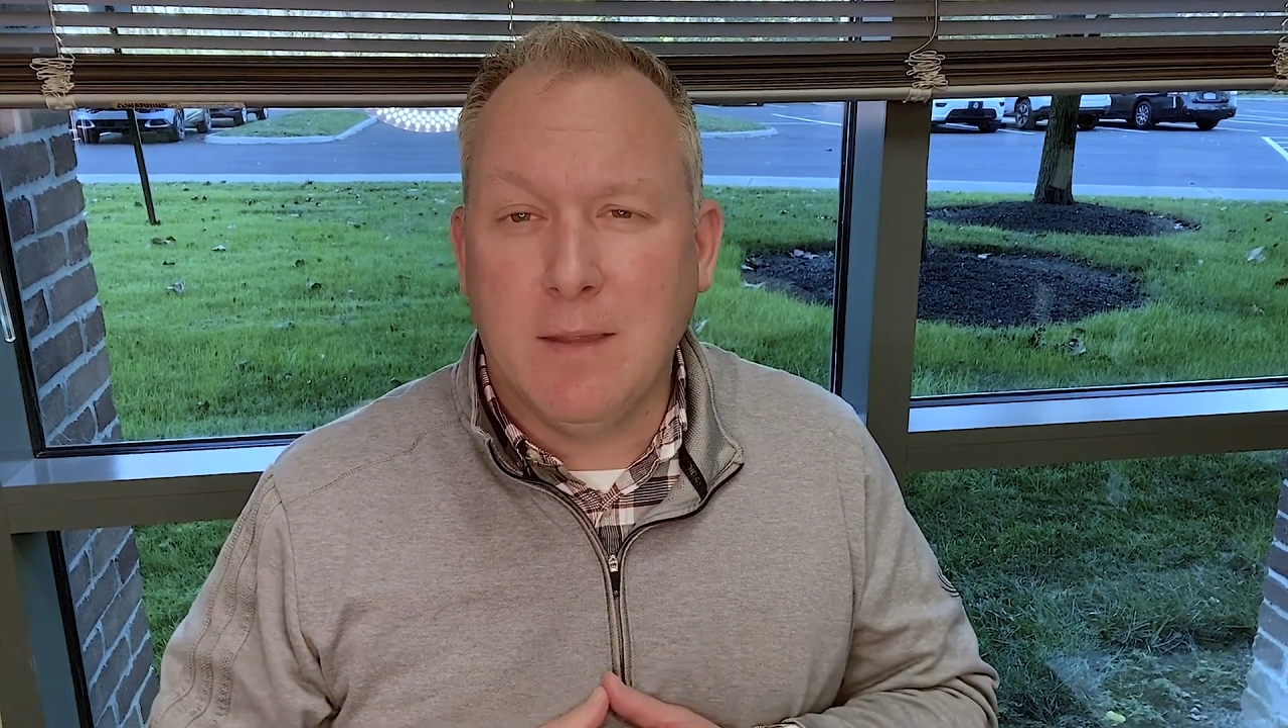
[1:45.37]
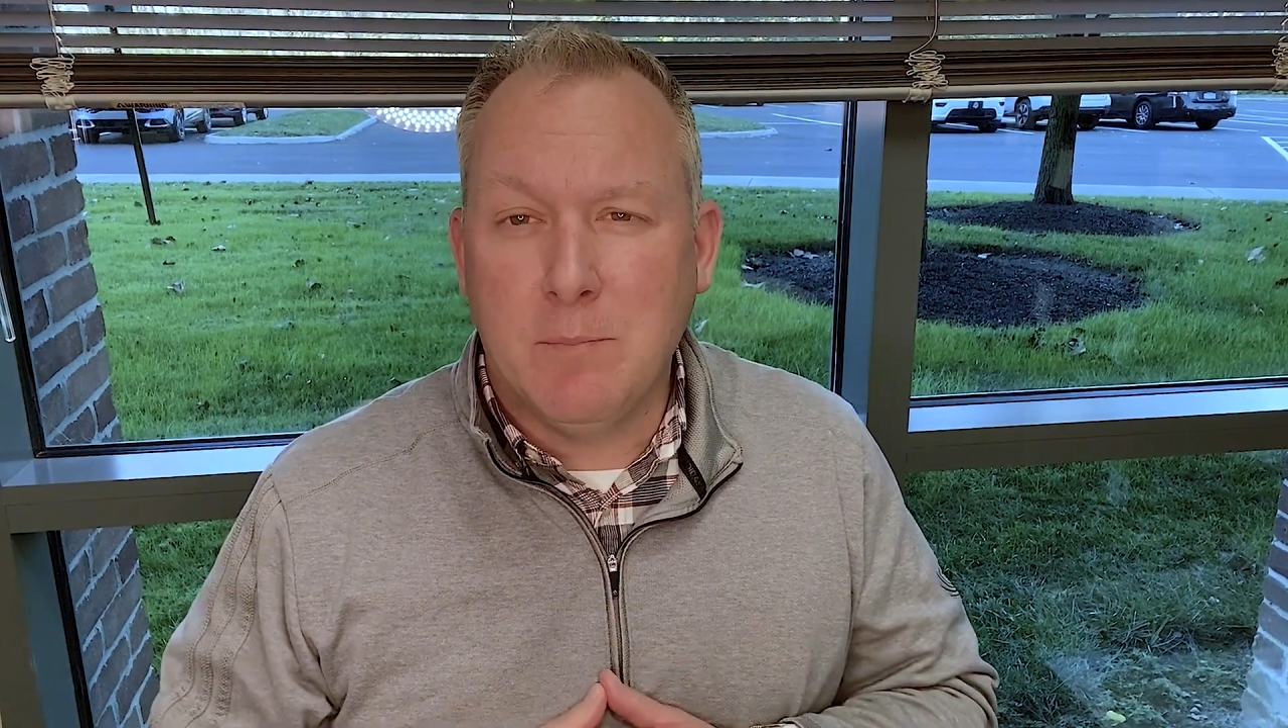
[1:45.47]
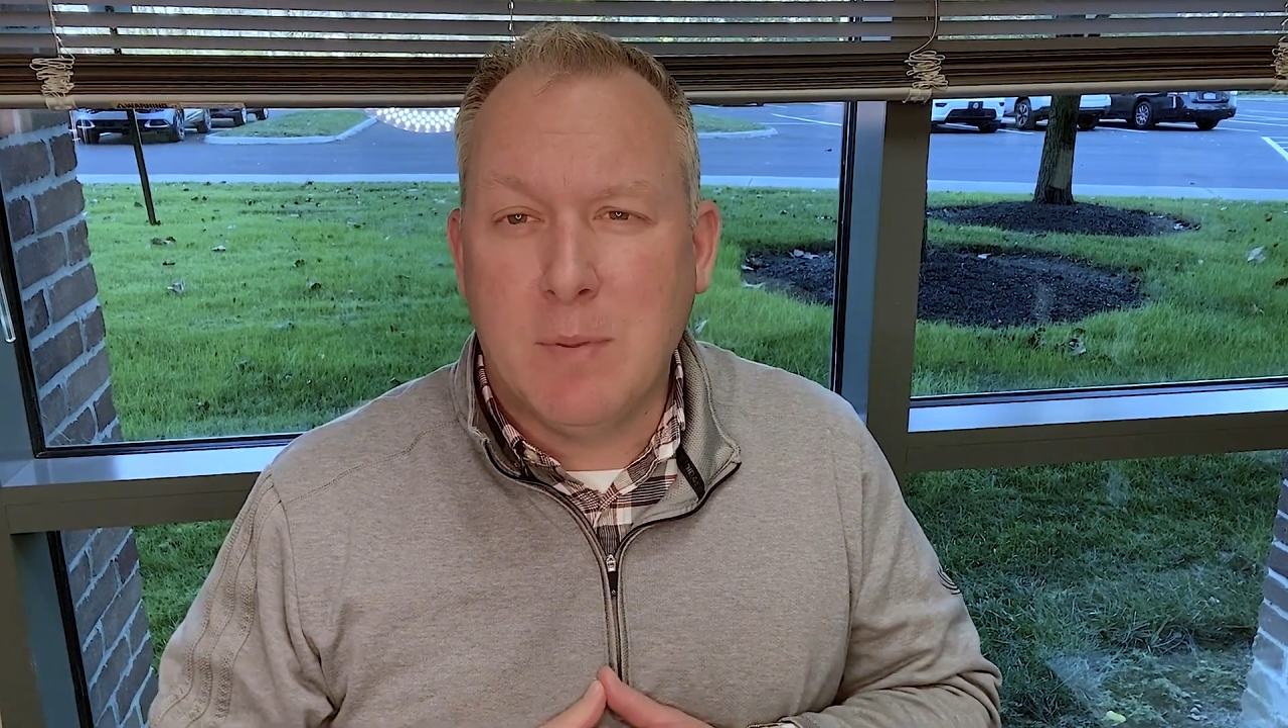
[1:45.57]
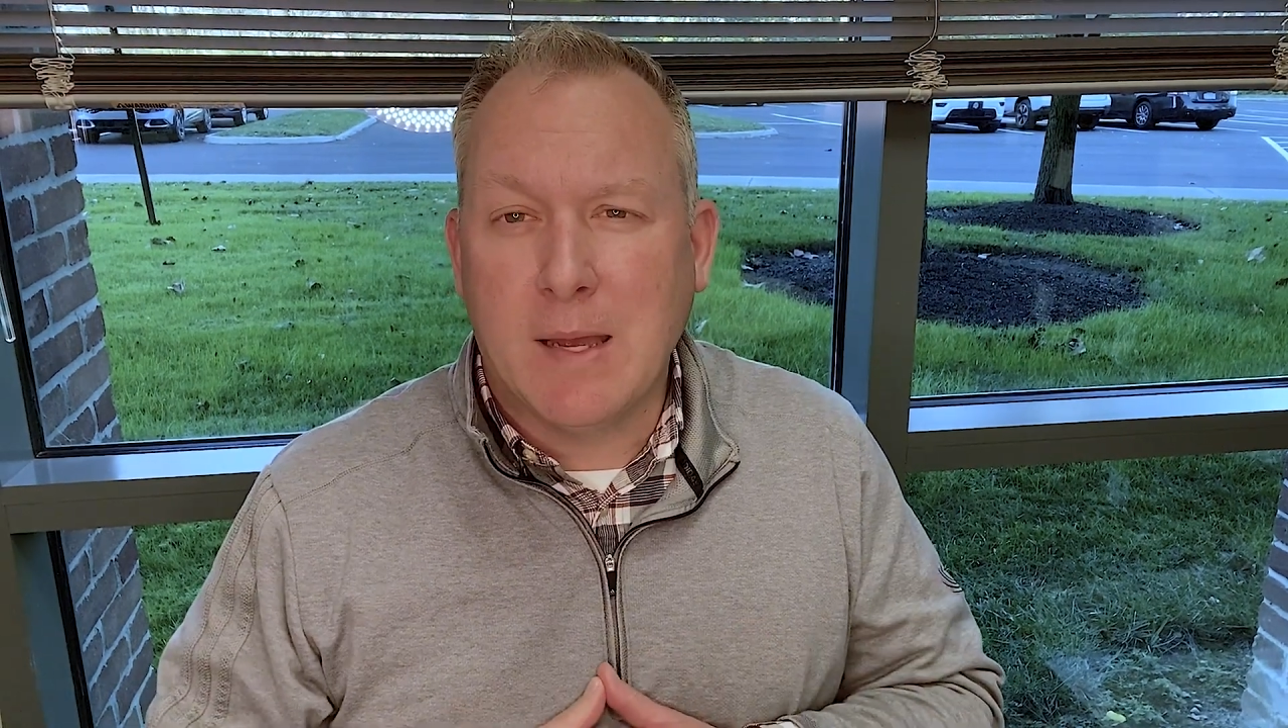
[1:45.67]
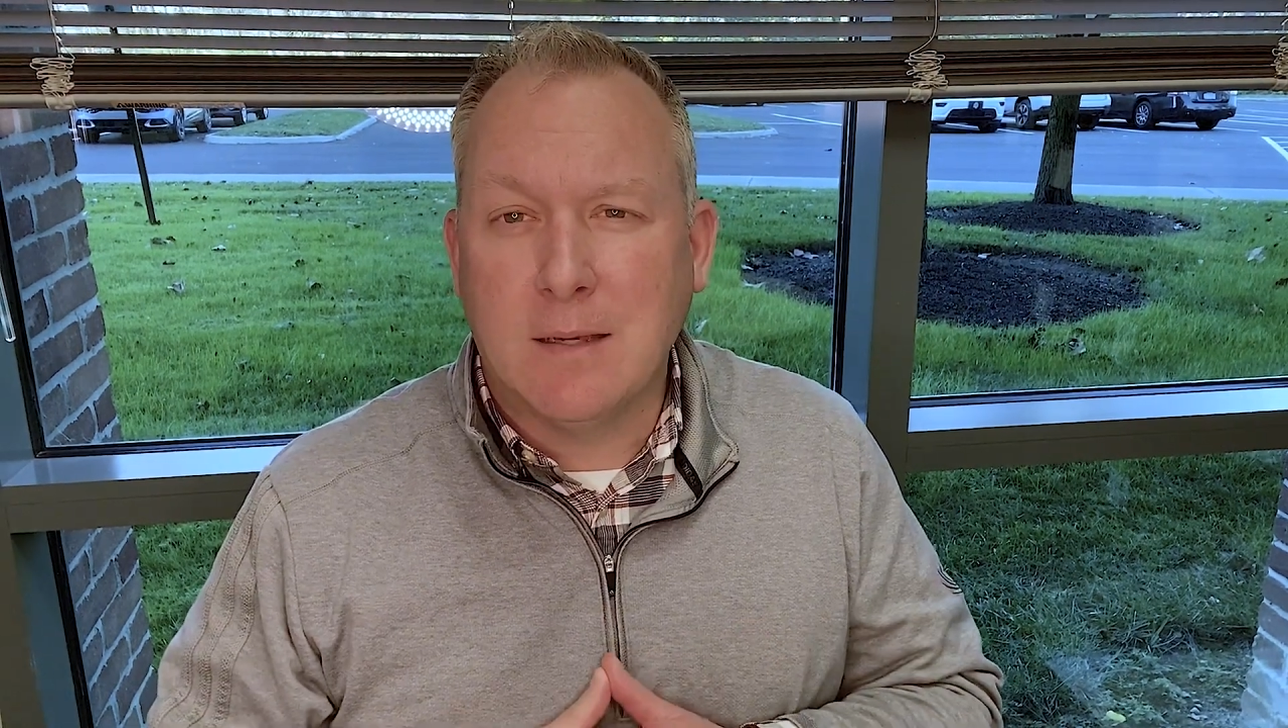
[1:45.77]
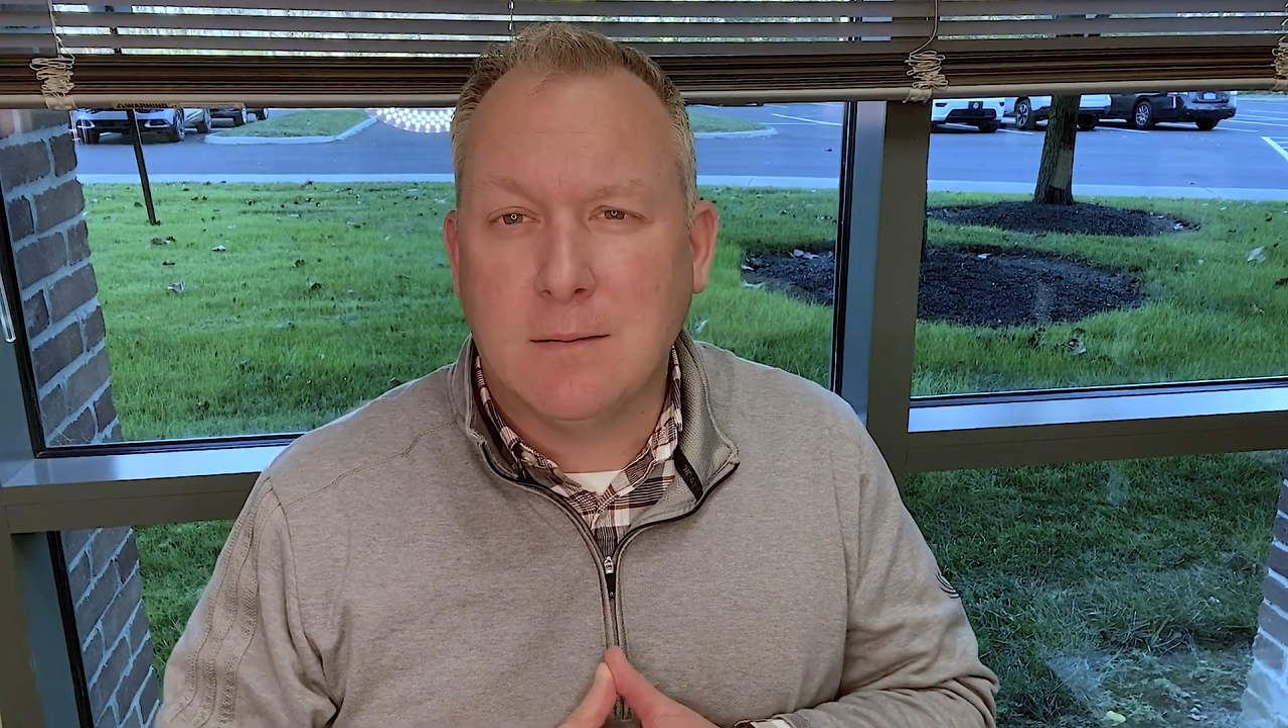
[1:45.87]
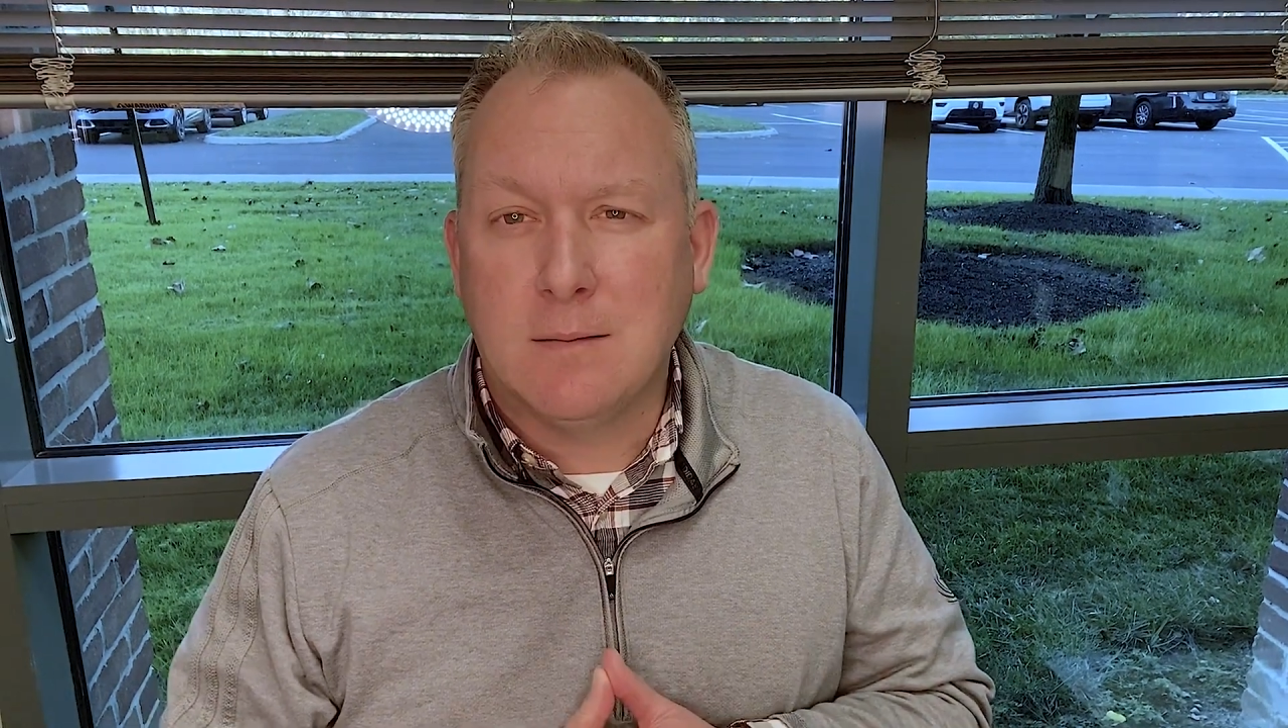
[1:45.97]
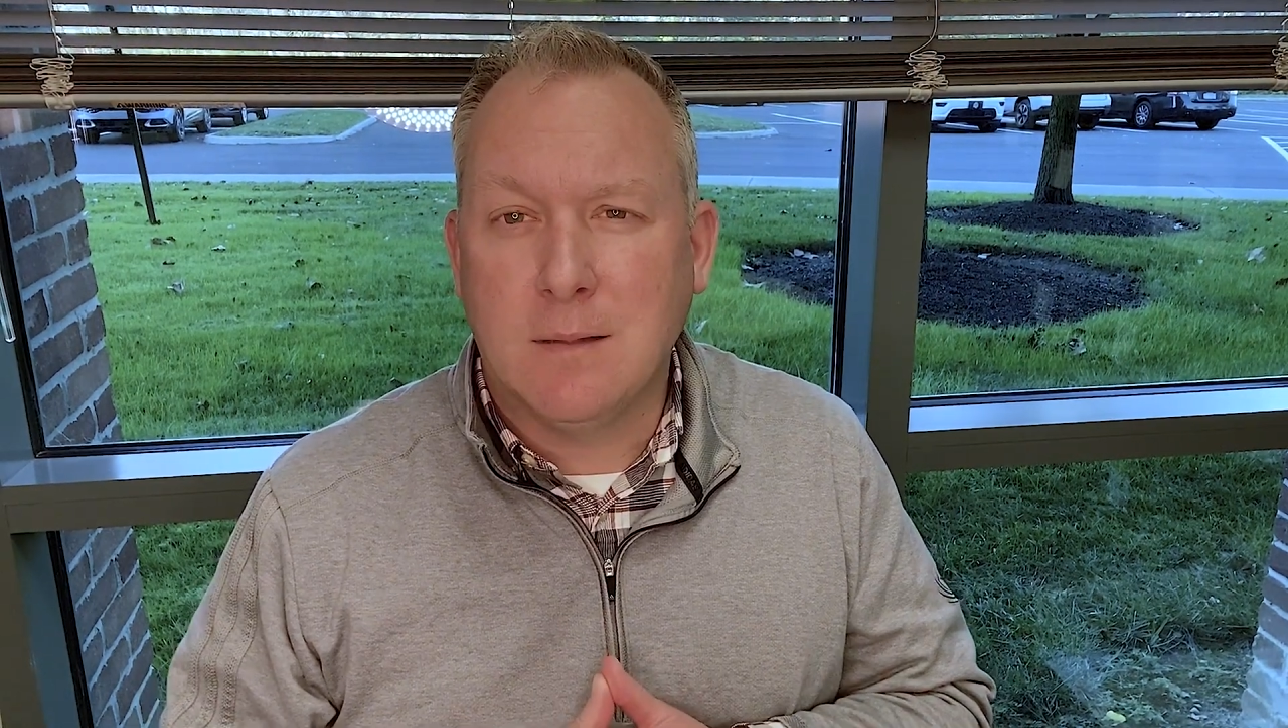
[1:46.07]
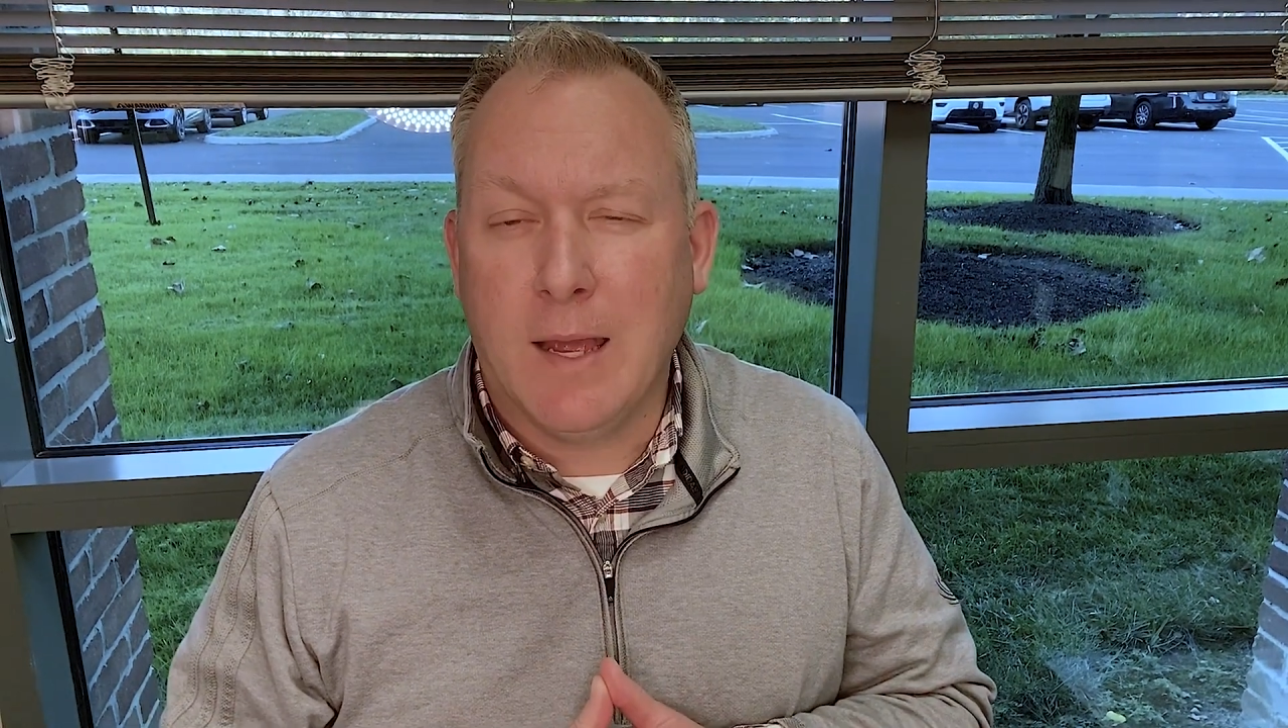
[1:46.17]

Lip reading: the biggest,